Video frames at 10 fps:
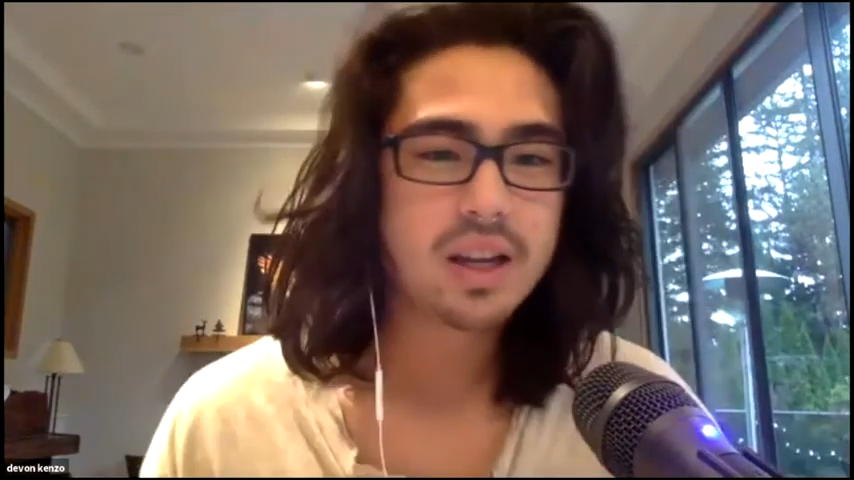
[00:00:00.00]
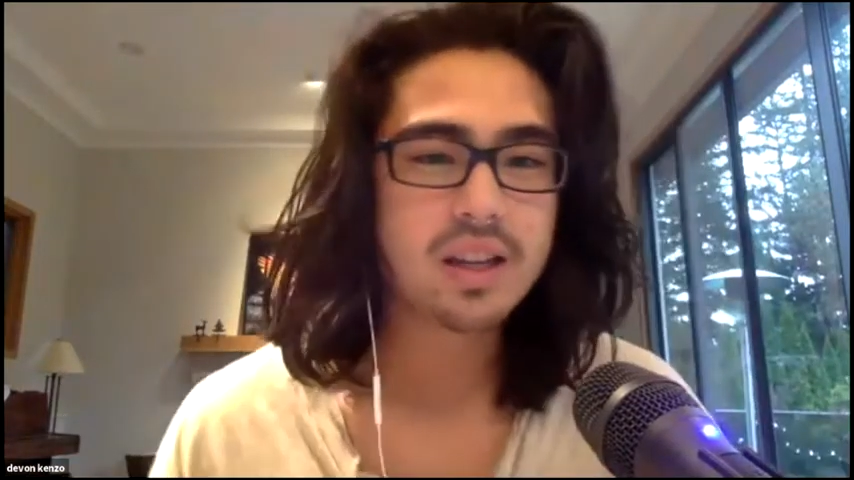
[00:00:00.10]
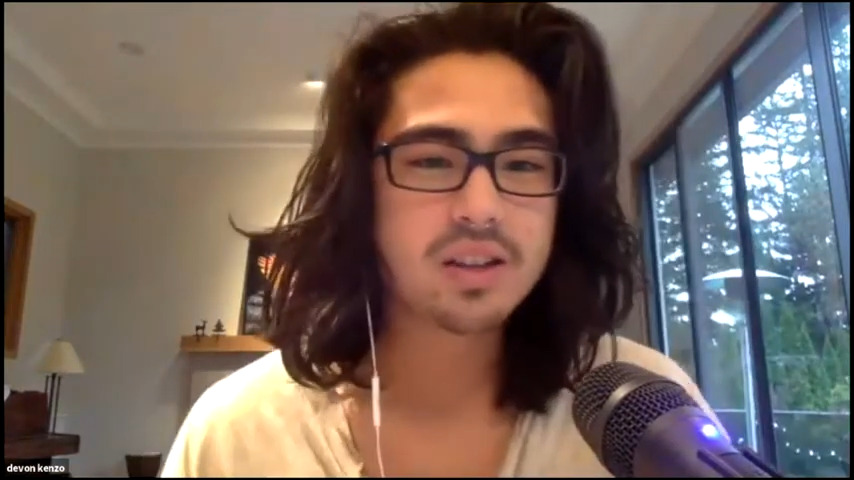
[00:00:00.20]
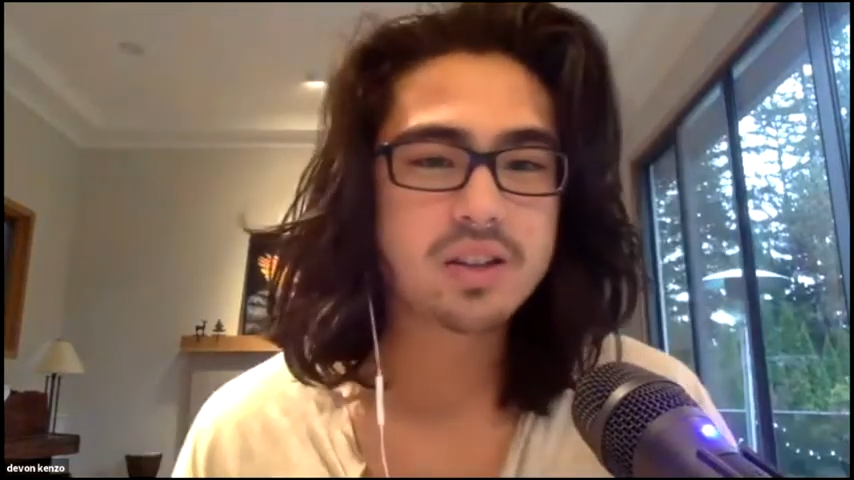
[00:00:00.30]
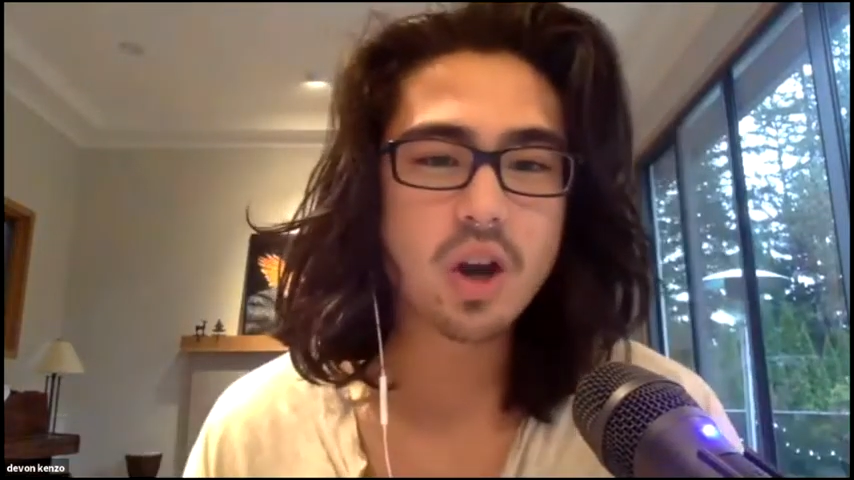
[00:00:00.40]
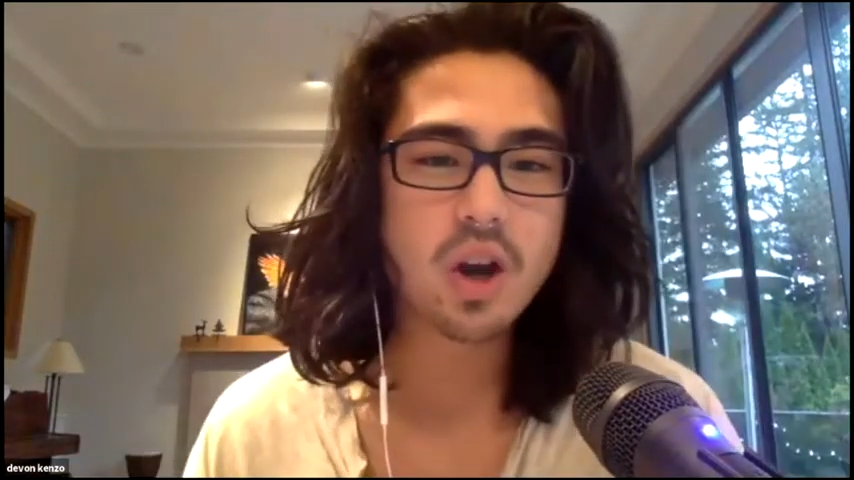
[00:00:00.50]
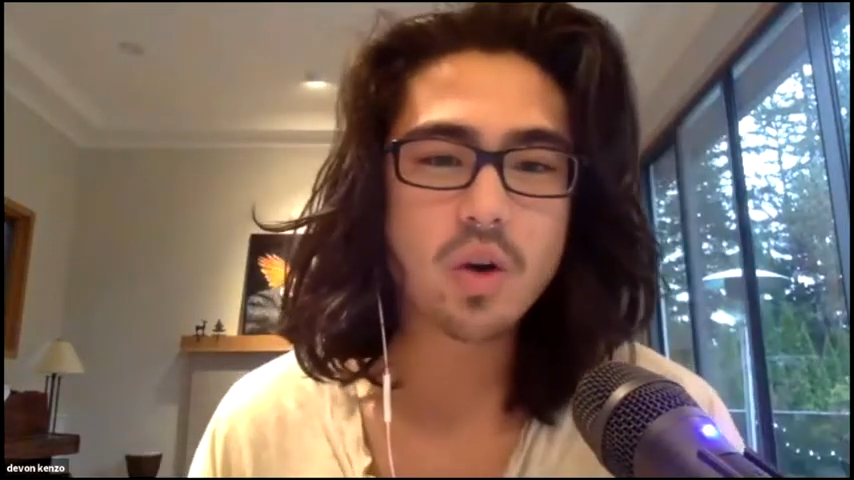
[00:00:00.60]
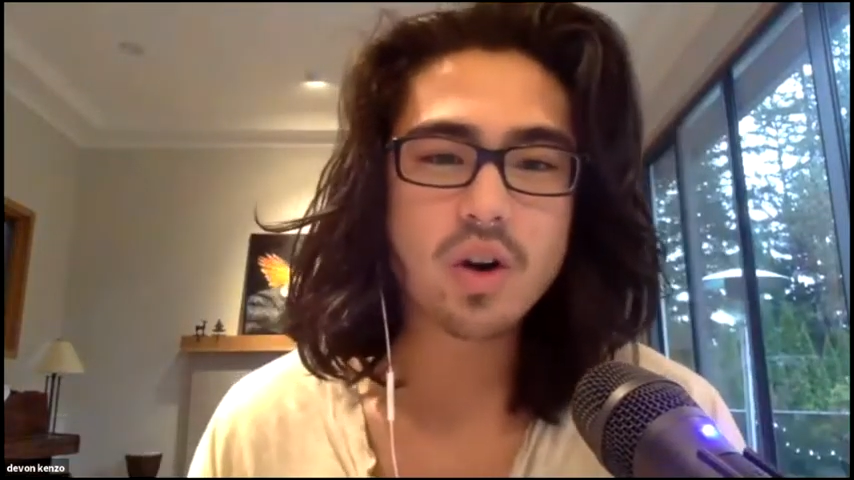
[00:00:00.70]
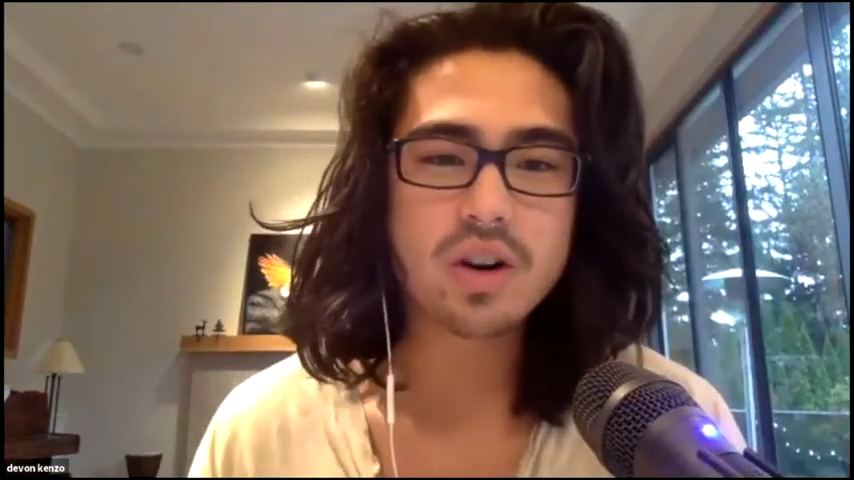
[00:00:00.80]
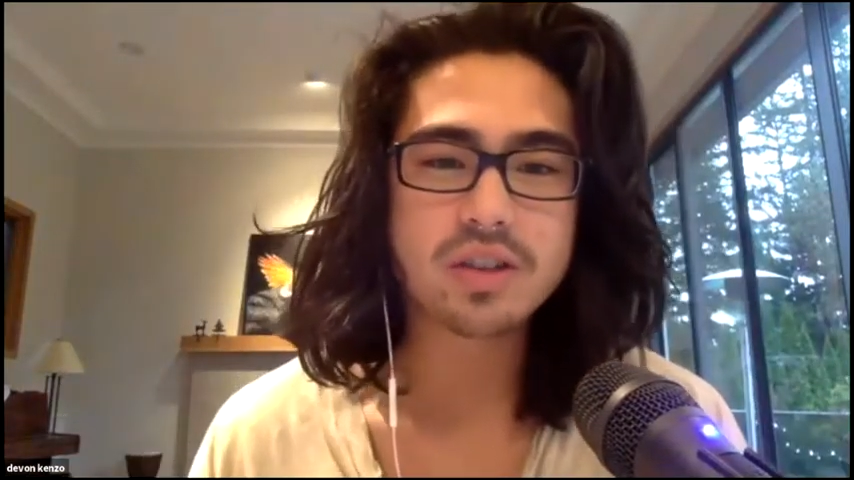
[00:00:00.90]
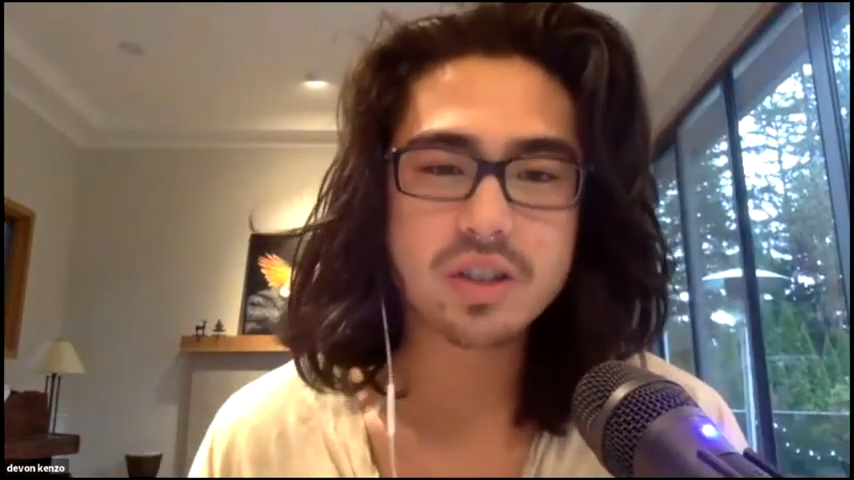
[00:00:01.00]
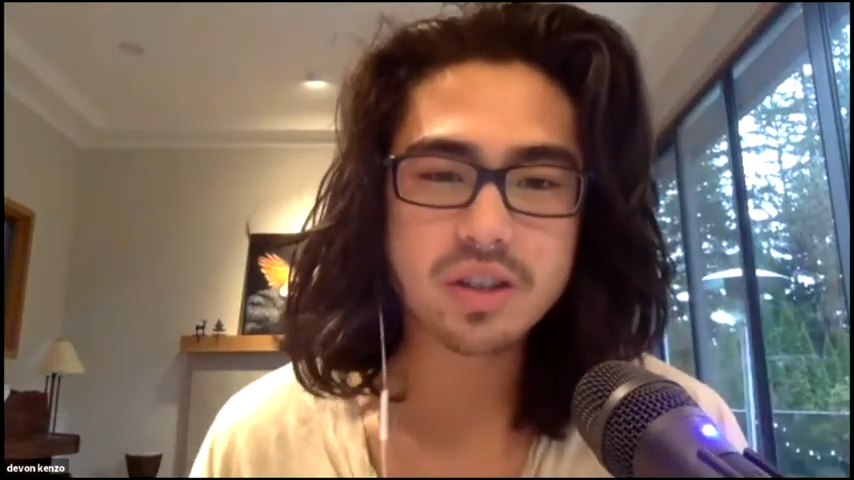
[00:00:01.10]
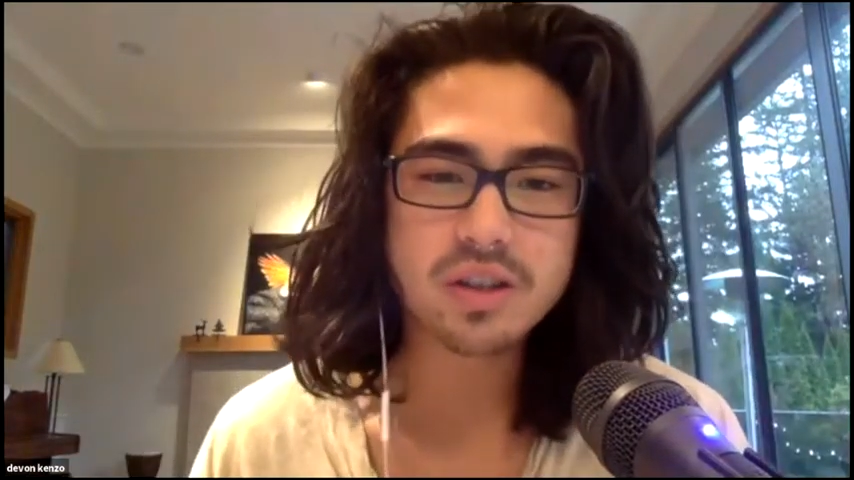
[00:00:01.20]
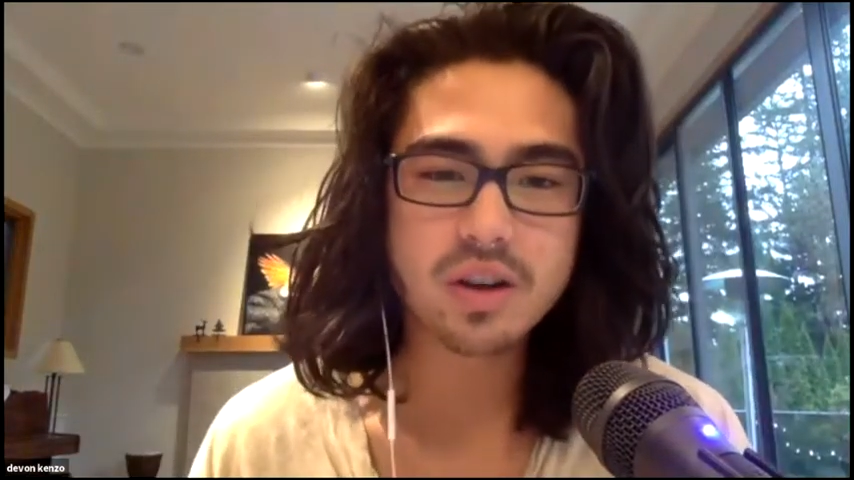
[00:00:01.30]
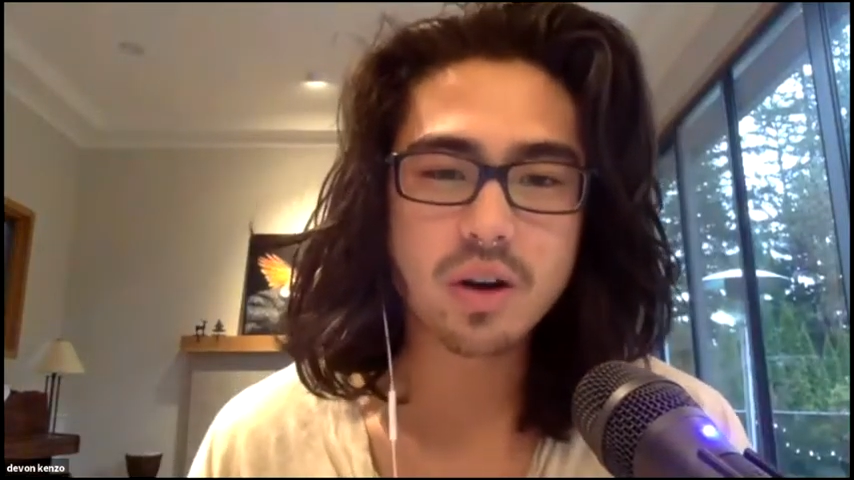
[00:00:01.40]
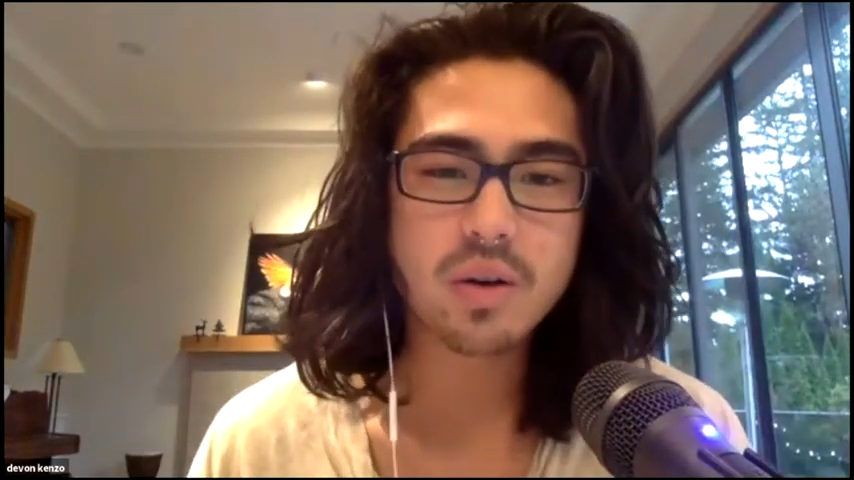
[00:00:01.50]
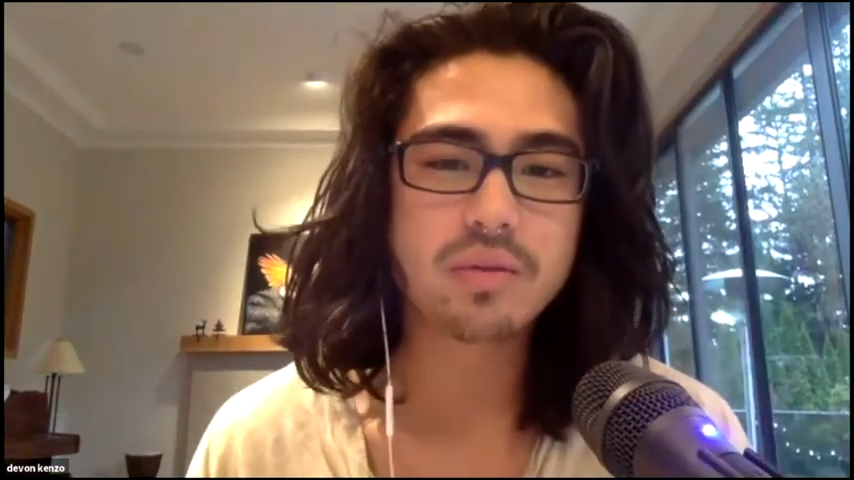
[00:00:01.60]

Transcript: He is the owner and CEO